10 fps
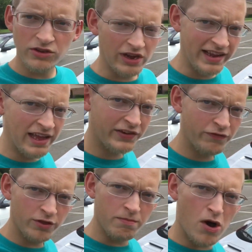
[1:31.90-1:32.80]
So I guess
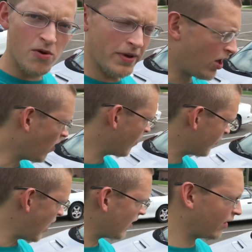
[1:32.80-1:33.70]
for the moment, all I've
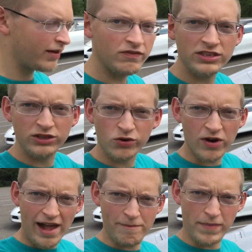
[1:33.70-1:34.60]
got left is the
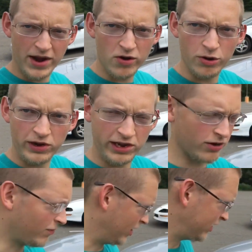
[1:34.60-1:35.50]
crap Camaro
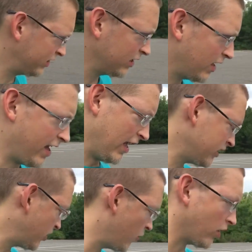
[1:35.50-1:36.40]
here, which
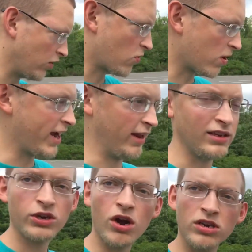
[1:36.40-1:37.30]
it's doing great.
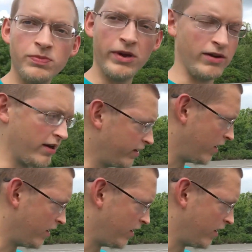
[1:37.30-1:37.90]
This car's been